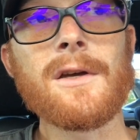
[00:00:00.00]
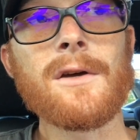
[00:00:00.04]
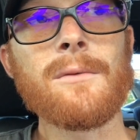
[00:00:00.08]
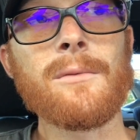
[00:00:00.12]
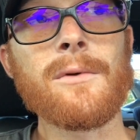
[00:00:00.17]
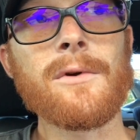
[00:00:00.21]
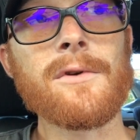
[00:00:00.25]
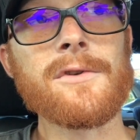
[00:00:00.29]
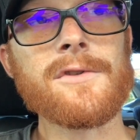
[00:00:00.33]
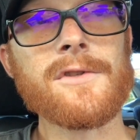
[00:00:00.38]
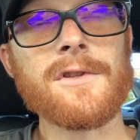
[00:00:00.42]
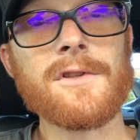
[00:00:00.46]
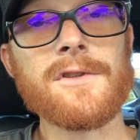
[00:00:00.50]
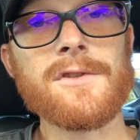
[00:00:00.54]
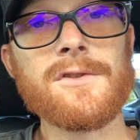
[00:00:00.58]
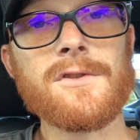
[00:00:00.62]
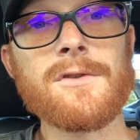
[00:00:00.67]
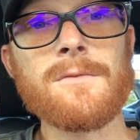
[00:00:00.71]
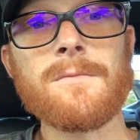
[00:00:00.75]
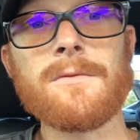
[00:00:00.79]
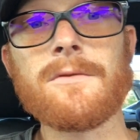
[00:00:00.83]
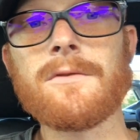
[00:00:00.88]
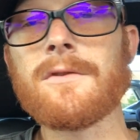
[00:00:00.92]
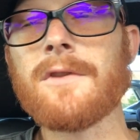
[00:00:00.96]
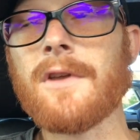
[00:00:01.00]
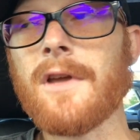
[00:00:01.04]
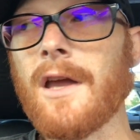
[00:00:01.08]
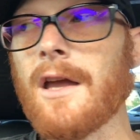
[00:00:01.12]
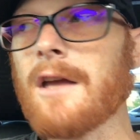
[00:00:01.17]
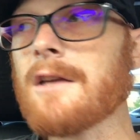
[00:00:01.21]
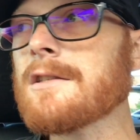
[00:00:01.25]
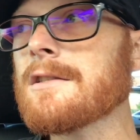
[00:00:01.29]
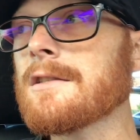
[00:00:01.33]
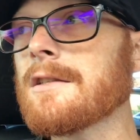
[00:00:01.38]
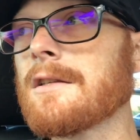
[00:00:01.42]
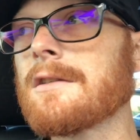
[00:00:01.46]
Whereas on the Subaru, they
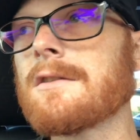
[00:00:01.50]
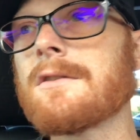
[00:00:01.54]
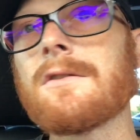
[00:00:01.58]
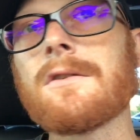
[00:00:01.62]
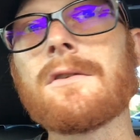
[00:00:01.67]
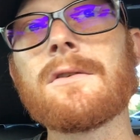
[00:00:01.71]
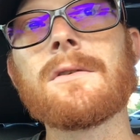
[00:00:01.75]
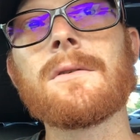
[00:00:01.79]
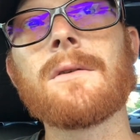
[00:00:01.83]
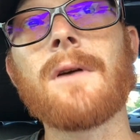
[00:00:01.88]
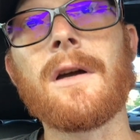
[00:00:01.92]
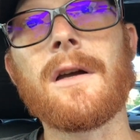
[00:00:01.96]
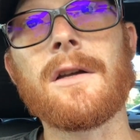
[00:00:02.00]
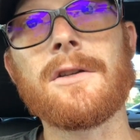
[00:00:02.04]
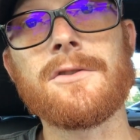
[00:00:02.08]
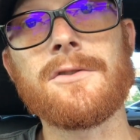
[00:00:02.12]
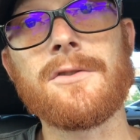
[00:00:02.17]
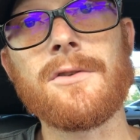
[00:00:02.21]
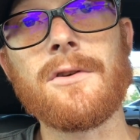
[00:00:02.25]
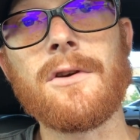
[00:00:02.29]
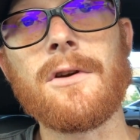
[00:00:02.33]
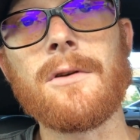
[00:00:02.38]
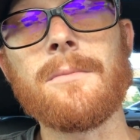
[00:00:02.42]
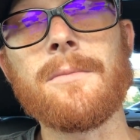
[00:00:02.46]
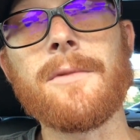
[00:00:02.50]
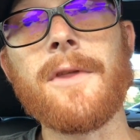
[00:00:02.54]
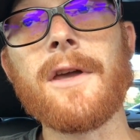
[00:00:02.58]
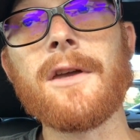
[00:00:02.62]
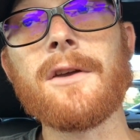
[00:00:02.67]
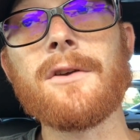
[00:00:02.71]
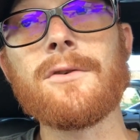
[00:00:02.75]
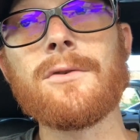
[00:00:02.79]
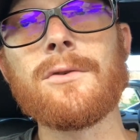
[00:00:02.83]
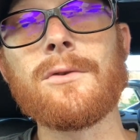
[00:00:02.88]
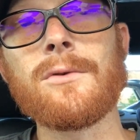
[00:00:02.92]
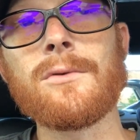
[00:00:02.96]
actually do a job. They
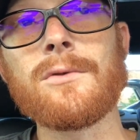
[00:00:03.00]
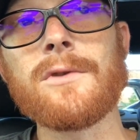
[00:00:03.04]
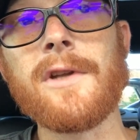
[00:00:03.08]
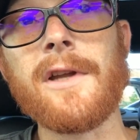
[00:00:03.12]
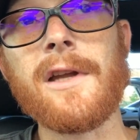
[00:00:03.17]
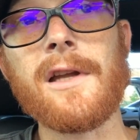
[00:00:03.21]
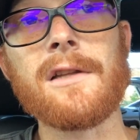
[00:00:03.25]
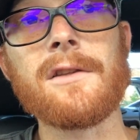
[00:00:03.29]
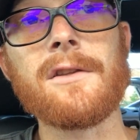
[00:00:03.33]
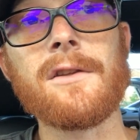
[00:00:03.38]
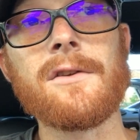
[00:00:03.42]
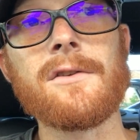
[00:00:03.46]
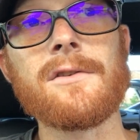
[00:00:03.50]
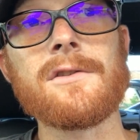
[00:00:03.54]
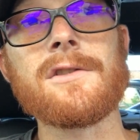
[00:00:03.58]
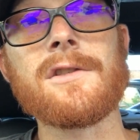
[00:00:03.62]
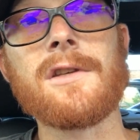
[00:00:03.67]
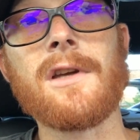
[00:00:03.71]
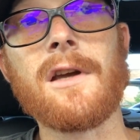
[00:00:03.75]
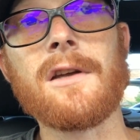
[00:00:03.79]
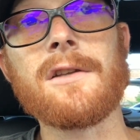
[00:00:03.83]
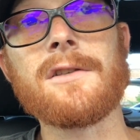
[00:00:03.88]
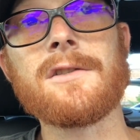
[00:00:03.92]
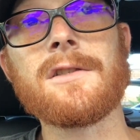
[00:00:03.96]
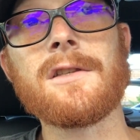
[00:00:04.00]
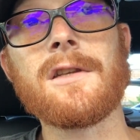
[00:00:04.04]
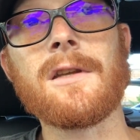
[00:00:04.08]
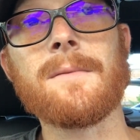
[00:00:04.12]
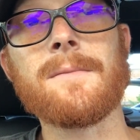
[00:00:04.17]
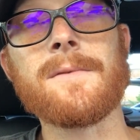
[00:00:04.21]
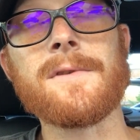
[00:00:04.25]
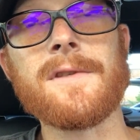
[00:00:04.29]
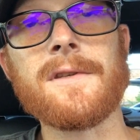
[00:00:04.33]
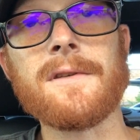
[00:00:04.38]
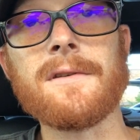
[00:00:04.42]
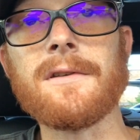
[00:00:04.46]
cool down those charge
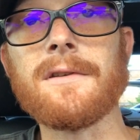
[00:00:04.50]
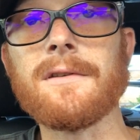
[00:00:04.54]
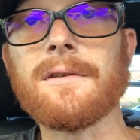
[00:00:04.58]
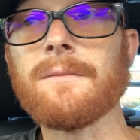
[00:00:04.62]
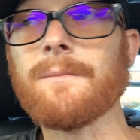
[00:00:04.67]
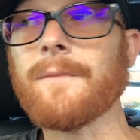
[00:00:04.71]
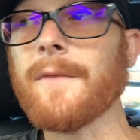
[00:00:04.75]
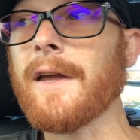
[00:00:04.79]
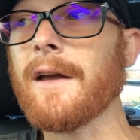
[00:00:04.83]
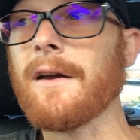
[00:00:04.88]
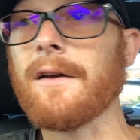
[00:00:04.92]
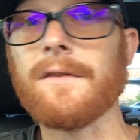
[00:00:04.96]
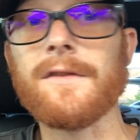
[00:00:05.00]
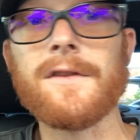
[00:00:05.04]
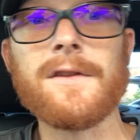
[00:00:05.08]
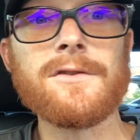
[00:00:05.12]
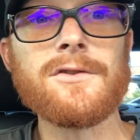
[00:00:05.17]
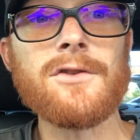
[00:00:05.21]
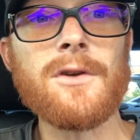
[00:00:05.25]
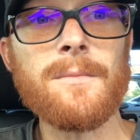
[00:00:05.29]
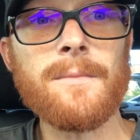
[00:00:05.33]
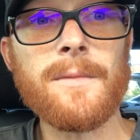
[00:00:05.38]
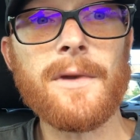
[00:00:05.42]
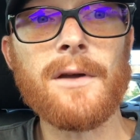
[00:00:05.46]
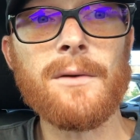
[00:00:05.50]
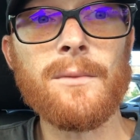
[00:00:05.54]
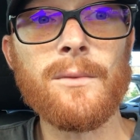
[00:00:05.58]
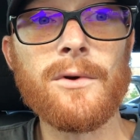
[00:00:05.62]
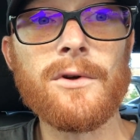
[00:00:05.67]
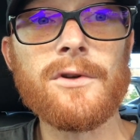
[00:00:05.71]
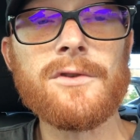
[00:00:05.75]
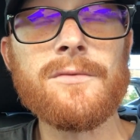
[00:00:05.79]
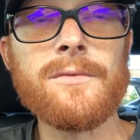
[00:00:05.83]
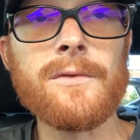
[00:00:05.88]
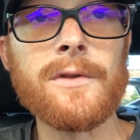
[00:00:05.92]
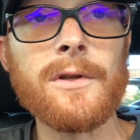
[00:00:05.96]
temps. Now, the top mount
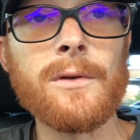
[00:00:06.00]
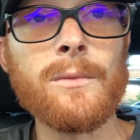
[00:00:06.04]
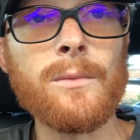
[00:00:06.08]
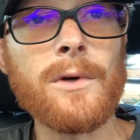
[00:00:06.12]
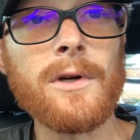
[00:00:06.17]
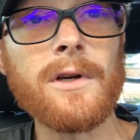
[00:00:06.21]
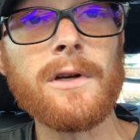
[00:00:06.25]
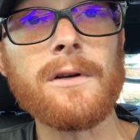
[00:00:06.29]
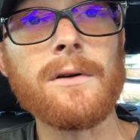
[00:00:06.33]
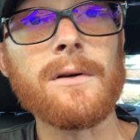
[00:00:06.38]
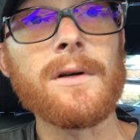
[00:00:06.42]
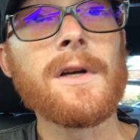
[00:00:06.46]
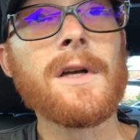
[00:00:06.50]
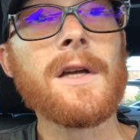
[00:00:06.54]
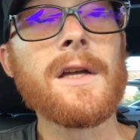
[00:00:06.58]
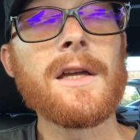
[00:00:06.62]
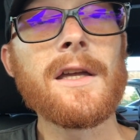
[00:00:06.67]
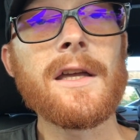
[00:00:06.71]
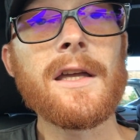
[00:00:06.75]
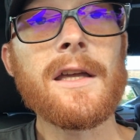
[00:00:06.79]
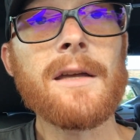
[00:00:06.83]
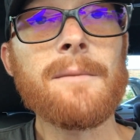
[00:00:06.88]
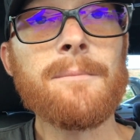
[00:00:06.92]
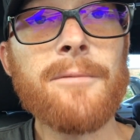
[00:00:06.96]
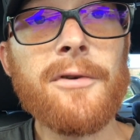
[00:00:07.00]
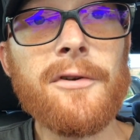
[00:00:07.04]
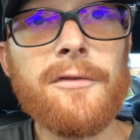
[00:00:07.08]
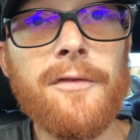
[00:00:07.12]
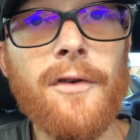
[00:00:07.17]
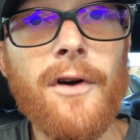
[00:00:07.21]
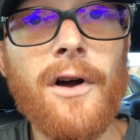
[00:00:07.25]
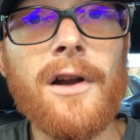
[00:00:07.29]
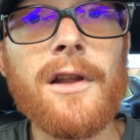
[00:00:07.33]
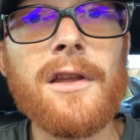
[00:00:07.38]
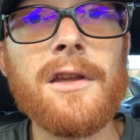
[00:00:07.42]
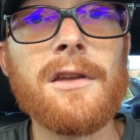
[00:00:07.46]
works really well,
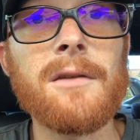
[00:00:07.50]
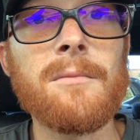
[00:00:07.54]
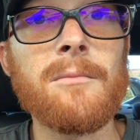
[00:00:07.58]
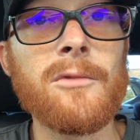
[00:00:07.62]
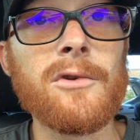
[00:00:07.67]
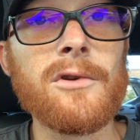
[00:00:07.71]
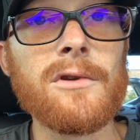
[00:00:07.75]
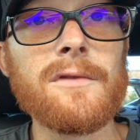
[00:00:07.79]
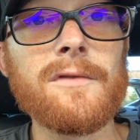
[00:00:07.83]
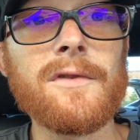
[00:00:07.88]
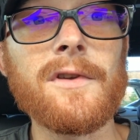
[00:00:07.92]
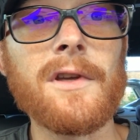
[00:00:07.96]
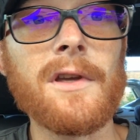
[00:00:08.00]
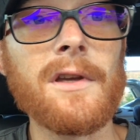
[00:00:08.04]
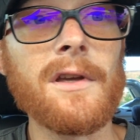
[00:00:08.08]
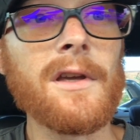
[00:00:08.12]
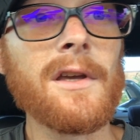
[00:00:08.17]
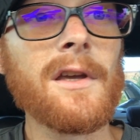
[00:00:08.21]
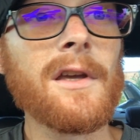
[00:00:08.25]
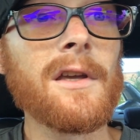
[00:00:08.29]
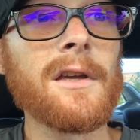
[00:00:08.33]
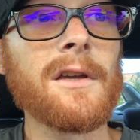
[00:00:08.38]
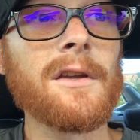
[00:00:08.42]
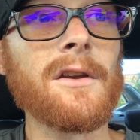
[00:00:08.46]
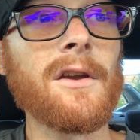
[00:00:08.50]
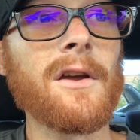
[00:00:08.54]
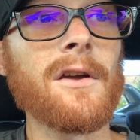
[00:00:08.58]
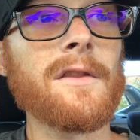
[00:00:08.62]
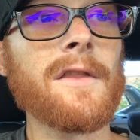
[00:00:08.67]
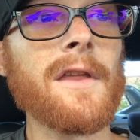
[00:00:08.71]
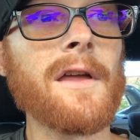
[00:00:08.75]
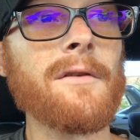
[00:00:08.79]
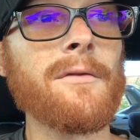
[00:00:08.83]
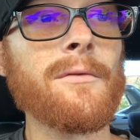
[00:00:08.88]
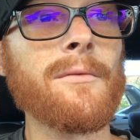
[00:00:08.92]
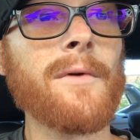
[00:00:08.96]
providing you're moving.
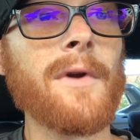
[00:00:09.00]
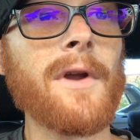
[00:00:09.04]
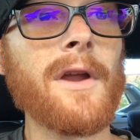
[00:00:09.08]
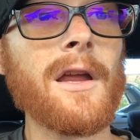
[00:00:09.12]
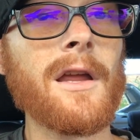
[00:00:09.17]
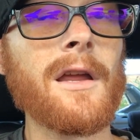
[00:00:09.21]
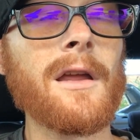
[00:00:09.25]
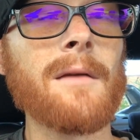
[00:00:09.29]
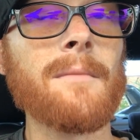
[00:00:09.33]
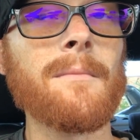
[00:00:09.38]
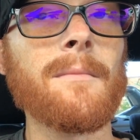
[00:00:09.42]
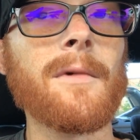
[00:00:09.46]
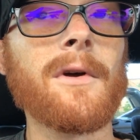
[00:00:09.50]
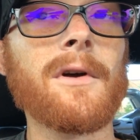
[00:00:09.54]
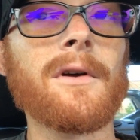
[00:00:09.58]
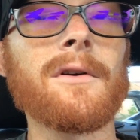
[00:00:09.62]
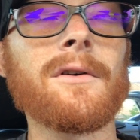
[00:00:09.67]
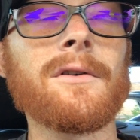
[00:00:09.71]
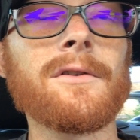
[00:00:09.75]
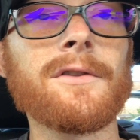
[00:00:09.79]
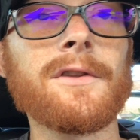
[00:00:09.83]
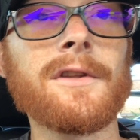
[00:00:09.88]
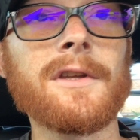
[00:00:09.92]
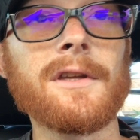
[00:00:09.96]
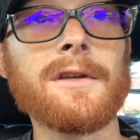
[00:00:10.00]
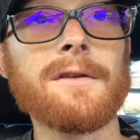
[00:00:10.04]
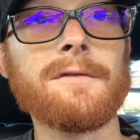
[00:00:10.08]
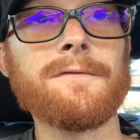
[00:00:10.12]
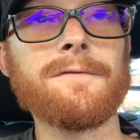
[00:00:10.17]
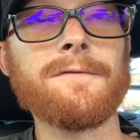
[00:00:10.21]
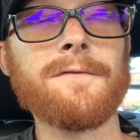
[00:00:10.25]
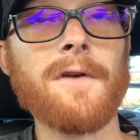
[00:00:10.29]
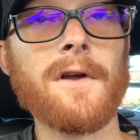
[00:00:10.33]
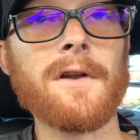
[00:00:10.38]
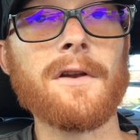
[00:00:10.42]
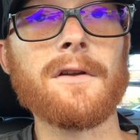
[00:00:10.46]
That ram on the
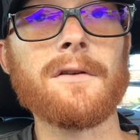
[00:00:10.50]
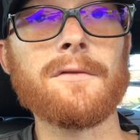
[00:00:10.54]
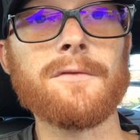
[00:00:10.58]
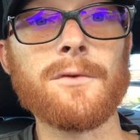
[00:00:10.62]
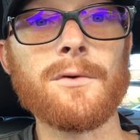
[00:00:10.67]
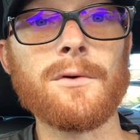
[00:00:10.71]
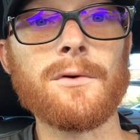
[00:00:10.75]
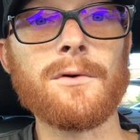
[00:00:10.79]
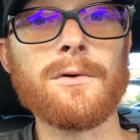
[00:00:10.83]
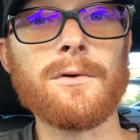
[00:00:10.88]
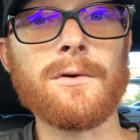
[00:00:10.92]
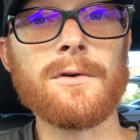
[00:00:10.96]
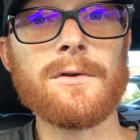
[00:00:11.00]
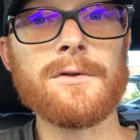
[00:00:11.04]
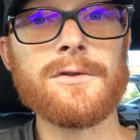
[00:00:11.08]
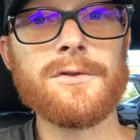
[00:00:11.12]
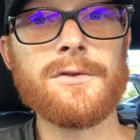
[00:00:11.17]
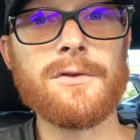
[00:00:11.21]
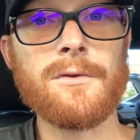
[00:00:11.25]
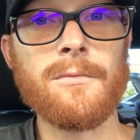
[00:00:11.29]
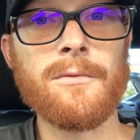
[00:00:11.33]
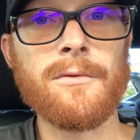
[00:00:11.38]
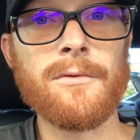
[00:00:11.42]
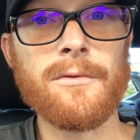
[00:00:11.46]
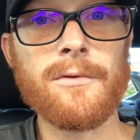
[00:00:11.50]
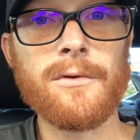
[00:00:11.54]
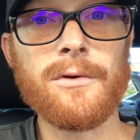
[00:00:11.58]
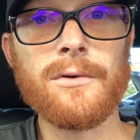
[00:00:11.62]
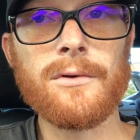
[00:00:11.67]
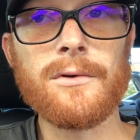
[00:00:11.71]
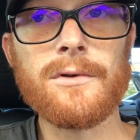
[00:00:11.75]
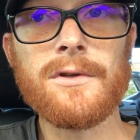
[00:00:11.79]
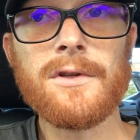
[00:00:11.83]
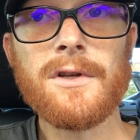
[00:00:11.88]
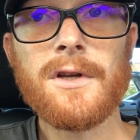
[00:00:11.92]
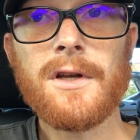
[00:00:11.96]
front of your Subaru
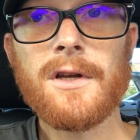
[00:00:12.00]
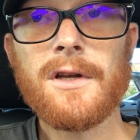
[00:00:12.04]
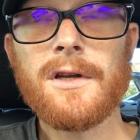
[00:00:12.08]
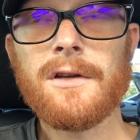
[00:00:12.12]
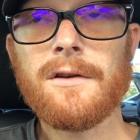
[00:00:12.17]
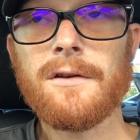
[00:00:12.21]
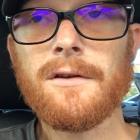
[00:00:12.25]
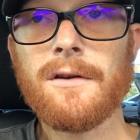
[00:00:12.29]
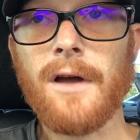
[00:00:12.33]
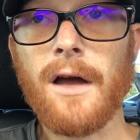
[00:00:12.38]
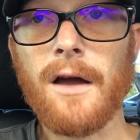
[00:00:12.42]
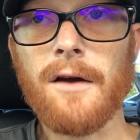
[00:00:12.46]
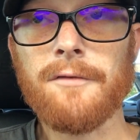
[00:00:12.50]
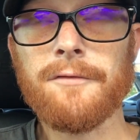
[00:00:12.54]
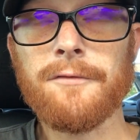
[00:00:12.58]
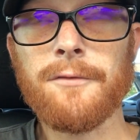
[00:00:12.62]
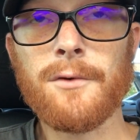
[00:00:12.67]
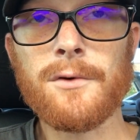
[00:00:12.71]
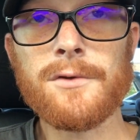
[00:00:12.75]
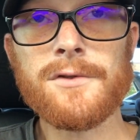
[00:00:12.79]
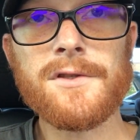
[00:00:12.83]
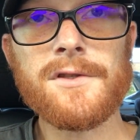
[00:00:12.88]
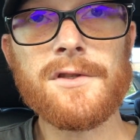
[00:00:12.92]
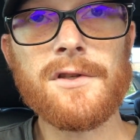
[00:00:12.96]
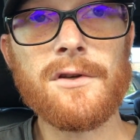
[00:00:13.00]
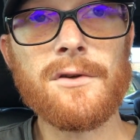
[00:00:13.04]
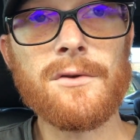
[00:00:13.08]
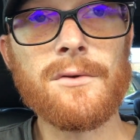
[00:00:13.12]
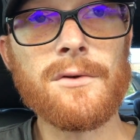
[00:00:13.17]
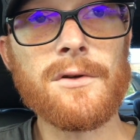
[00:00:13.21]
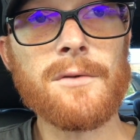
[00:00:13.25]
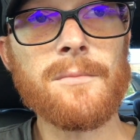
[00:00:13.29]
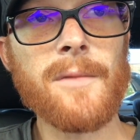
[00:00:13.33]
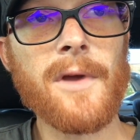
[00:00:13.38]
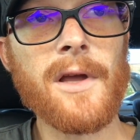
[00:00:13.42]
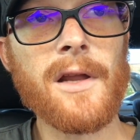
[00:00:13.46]
hood forces a
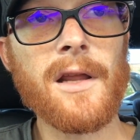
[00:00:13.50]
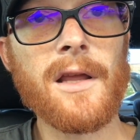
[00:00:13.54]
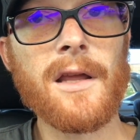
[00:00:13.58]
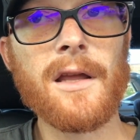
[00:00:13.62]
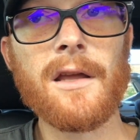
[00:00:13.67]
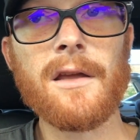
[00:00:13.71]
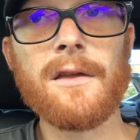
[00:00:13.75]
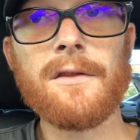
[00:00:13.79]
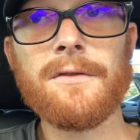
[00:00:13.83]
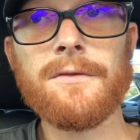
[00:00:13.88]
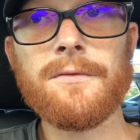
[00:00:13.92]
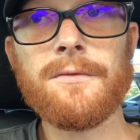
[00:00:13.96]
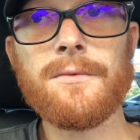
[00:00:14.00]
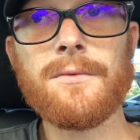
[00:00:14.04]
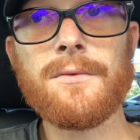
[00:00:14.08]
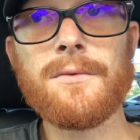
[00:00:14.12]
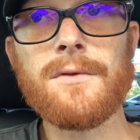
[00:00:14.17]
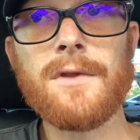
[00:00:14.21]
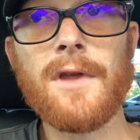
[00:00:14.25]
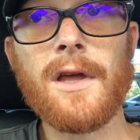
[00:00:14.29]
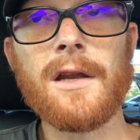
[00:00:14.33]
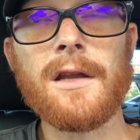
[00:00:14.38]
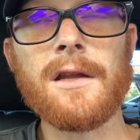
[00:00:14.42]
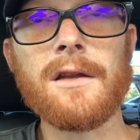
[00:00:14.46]
good amount of air through that